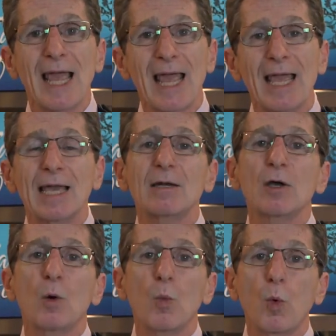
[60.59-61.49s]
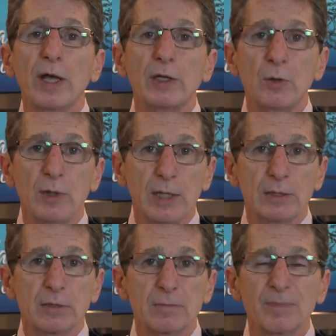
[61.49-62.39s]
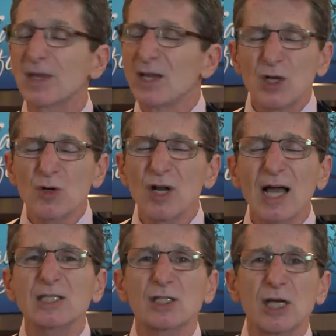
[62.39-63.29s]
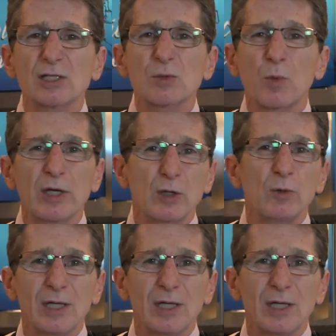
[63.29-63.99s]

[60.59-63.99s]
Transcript: and what you eat. You're not just what you